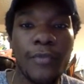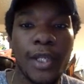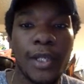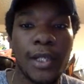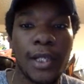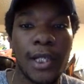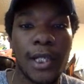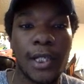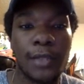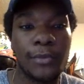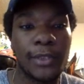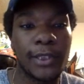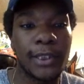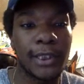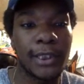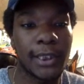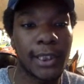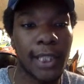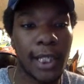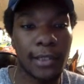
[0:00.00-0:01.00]
Uh, we
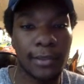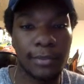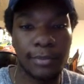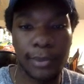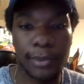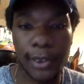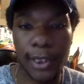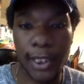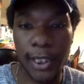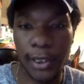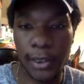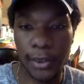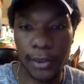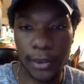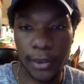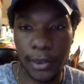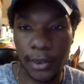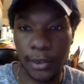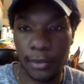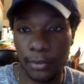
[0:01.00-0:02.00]
click how to play
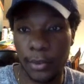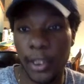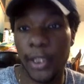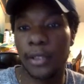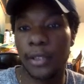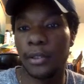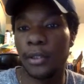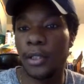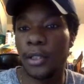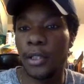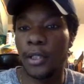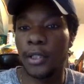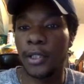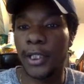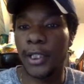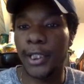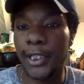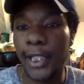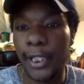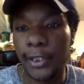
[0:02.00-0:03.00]
um, right here.
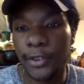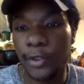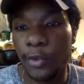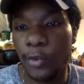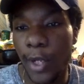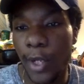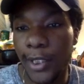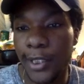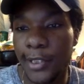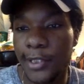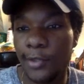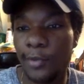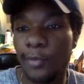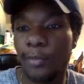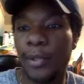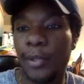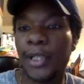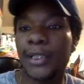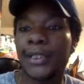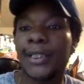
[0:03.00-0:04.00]
Connect your wallet to
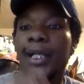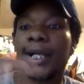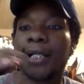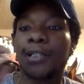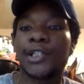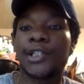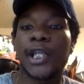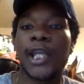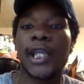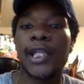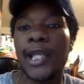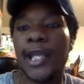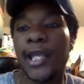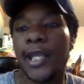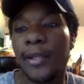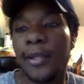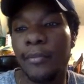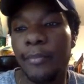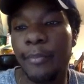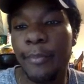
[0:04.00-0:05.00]
Polygon Chain
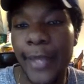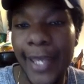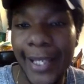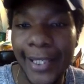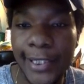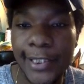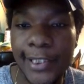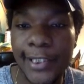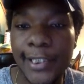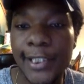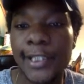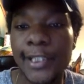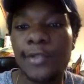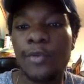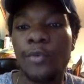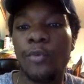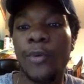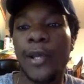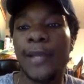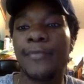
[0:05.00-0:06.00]
and Pegaxy
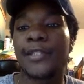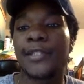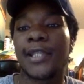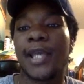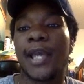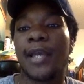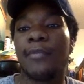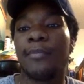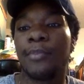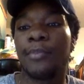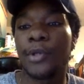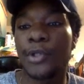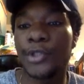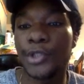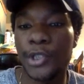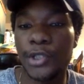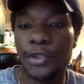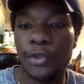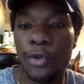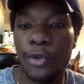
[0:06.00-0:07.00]
website.
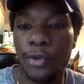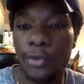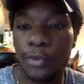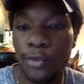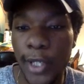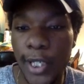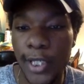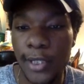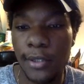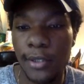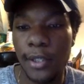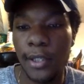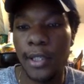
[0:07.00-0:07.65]
Purchase or rent.